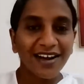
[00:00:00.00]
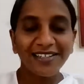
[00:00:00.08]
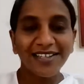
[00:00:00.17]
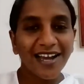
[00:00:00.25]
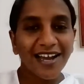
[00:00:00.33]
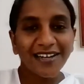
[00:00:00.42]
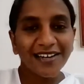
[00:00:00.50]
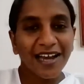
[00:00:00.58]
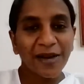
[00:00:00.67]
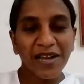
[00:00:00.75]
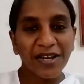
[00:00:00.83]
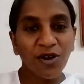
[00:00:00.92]
at the end
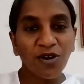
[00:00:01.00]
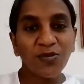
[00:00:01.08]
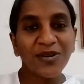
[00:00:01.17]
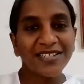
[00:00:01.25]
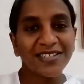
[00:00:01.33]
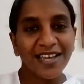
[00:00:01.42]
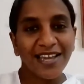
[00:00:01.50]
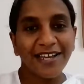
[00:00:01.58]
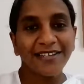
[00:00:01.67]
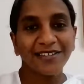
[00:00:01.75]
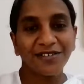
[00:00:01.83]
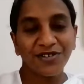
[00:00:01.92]
I may not be
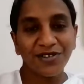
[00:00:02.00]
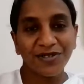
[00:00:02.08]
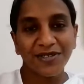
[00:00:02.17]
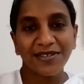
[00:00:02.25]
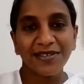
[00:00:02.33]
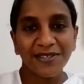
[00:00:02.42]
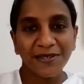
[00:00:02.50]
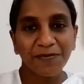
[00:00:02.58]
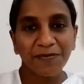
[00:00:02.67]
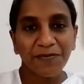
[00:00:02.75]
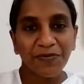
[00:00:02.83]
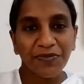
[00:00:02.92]
seeing the
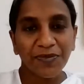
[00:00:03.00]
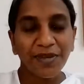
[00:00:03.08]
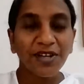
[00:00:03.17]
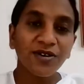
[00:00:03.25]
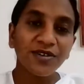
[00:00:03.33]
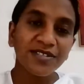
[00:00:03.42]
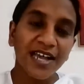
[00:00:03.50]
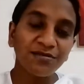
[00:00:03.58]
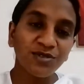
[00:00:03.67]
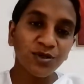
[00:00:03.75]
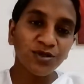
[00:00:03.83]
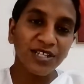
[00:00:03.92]
results because
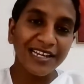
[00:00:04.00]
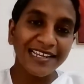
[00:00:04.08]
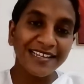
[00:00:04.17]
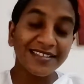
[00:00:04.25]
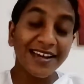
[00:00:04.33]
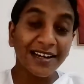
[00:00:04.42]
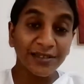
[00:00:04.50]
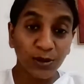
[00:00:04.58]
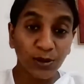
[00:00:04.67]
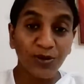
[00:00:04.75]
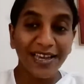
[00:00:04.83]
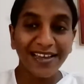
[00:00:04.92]
I'm totally in the
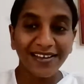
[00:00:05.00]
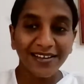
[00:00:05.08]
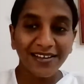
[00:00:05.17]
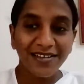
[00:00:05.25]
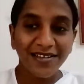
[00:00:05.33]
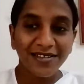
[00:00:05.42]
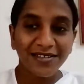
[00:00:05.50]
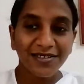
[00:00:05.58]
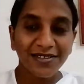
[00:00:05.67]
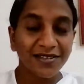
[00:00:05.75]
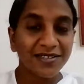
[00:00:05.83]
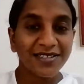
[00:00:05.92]
other way.
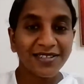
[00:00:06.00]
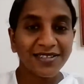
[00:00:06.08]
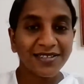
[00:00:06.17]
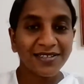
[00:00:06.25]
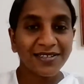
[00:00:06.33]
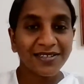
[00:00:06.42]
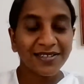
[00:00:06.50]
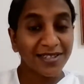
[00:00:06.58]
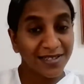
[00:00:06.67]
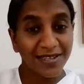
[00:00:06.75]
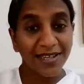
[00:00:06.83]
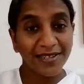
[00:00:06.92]
So
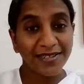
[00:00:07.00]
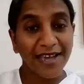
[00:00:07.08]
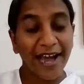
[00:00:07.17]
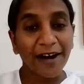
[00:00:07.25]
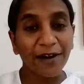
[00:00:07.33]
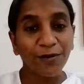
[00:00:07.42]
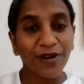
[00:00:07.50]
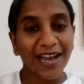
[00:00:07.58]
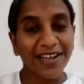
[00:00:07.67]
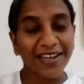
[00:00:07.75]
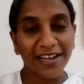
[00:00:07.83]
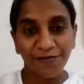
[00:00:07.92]
this is how
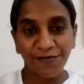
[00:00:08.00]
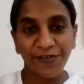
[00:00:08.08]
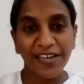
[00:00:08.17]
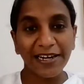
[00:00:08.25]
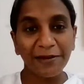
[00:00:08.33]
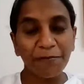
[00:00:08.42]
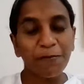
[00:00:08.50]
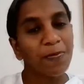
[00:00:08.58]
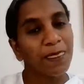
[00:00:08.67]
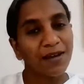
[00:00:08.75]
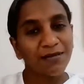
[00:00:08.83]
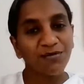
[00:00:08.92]
like I feel
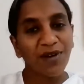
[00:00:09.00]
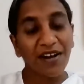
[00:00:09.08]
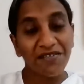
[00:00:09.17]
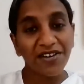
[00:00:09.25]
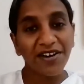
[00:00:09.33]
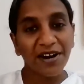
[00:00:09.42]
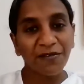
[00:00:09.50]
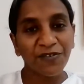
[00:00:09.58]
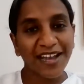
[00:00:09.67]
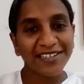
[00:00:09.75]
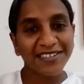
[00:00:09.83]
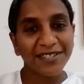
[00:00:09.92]
power of
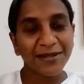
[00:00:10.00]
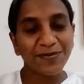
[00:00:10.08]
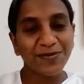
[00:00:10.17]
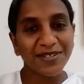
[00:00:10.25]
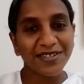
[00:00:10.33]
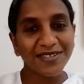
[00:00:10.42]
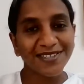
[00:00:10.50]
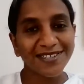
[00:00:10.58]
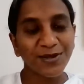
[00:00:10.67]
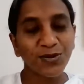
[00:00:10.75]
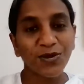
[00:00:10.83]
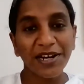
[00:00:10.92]
acceptance
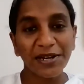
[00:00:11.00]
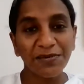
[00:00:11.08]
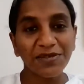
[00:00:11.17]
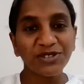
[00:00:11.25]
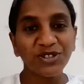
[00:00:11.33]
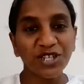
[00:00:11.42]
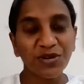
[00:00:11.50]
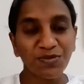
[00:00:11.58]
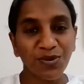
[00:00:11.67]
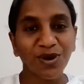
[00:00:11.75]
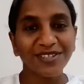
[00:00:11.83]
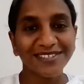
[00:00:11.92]
is very much
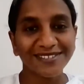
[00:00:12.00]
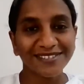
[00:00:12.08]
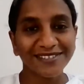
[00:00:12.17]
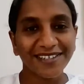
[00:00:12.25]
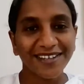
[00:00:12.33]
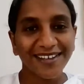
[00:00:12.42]
important.